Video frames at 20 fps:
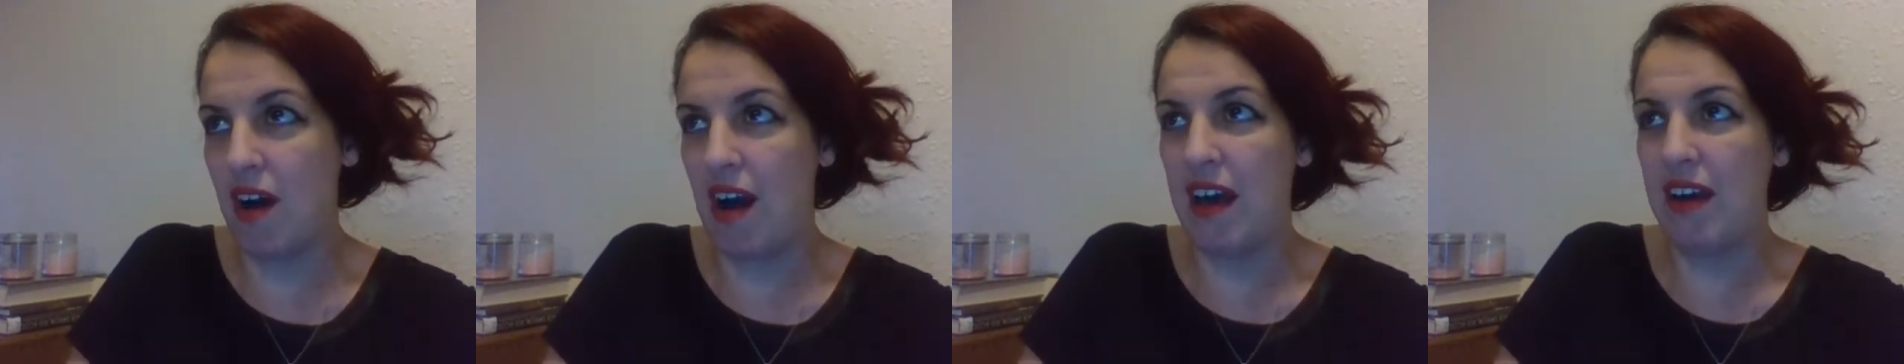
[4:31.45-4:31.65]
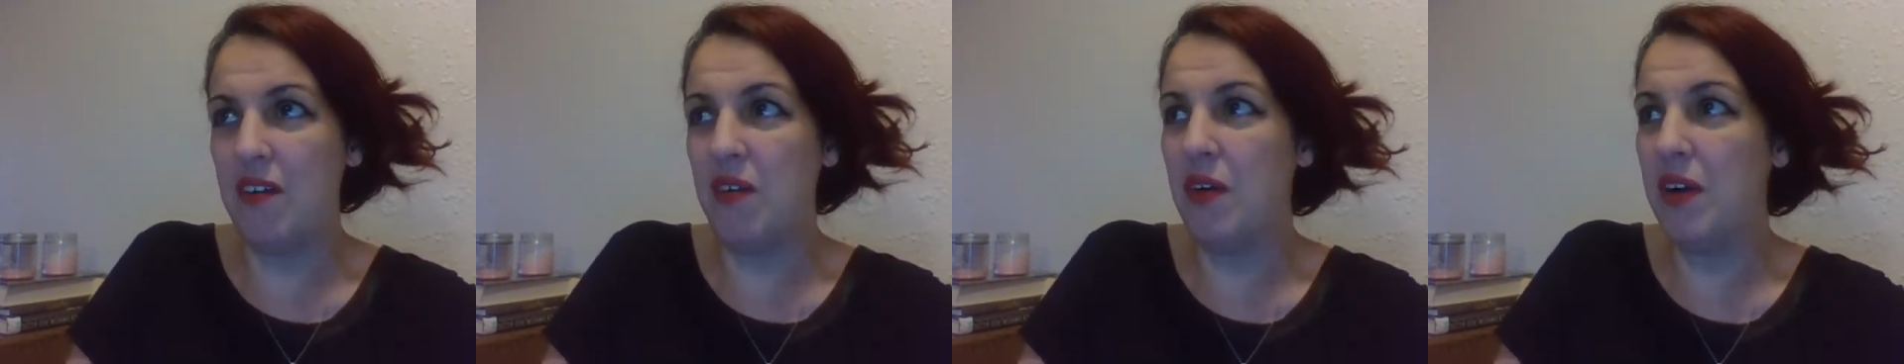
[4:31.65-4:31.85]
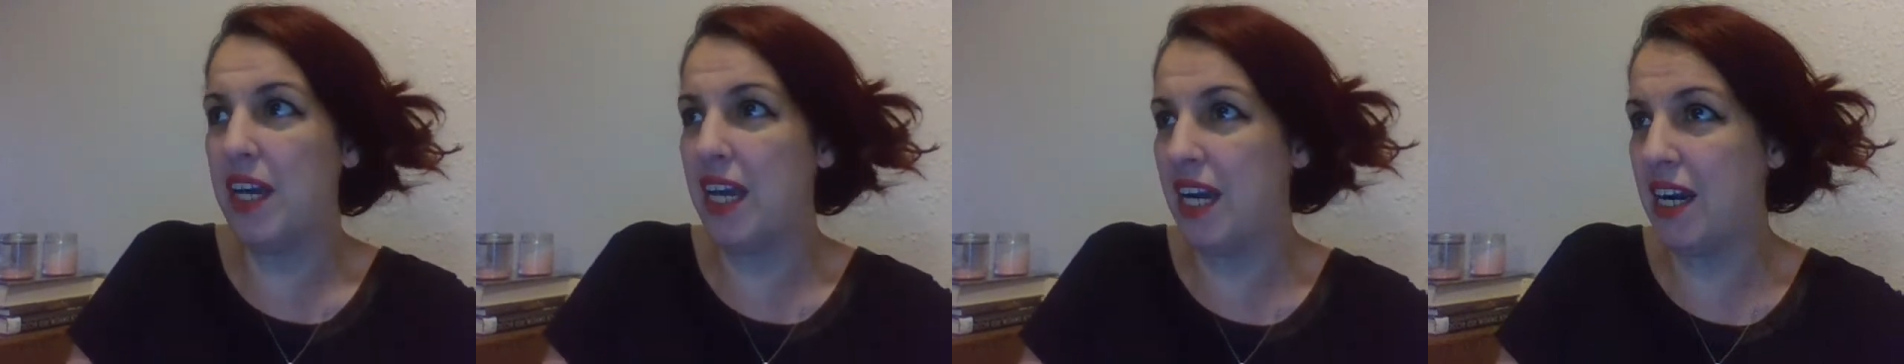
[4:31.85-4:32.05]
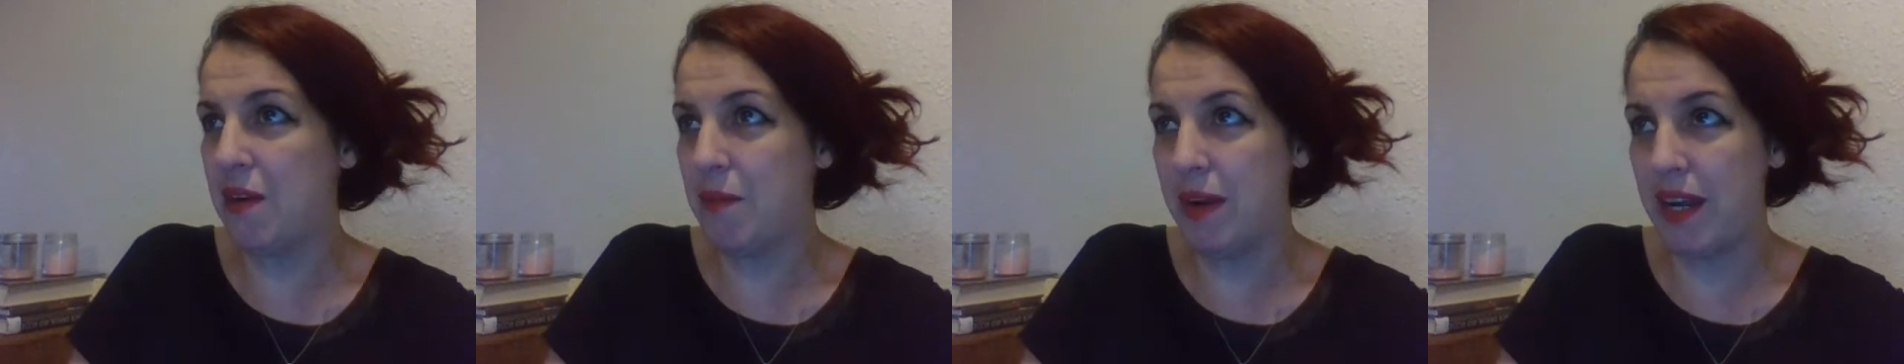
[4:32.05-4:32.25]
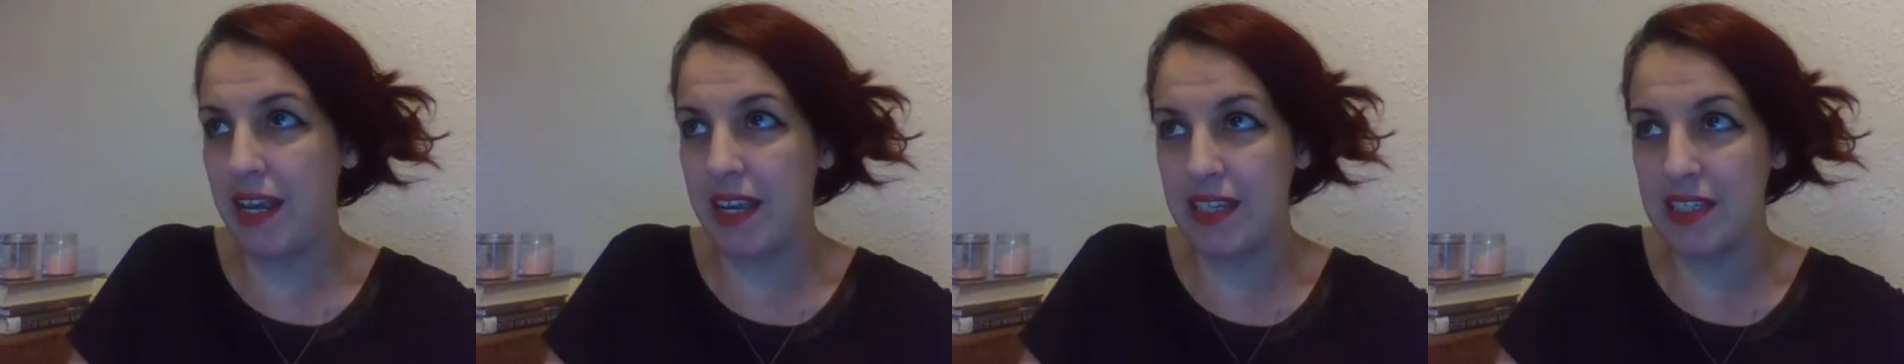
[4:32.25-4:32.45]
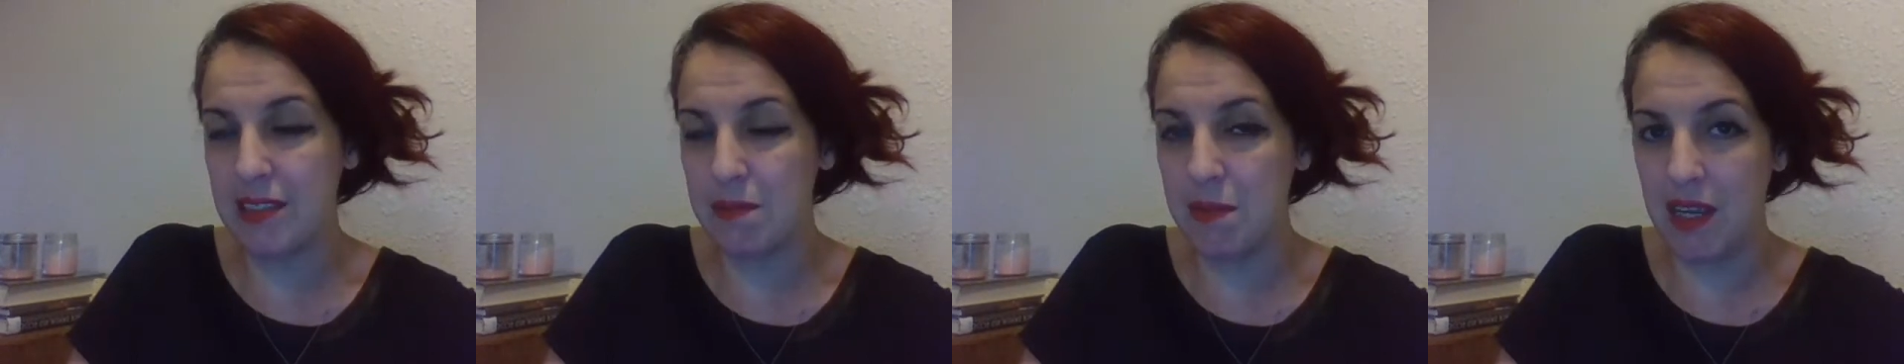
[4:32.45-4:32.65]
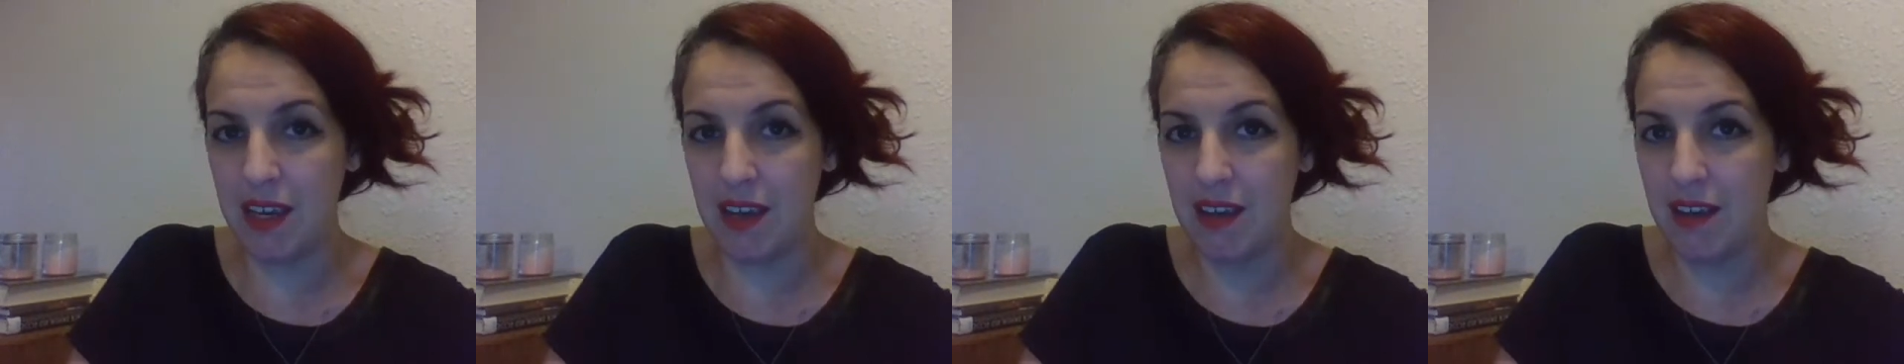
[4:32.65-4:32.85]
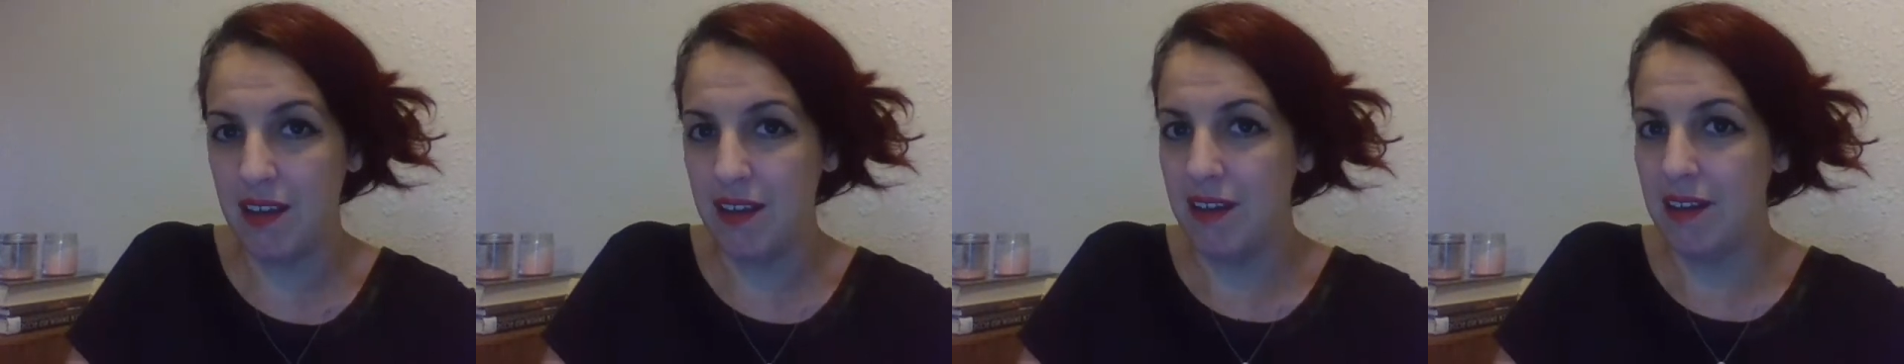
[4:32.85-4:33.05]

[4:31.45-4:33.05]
I don't care about Esme,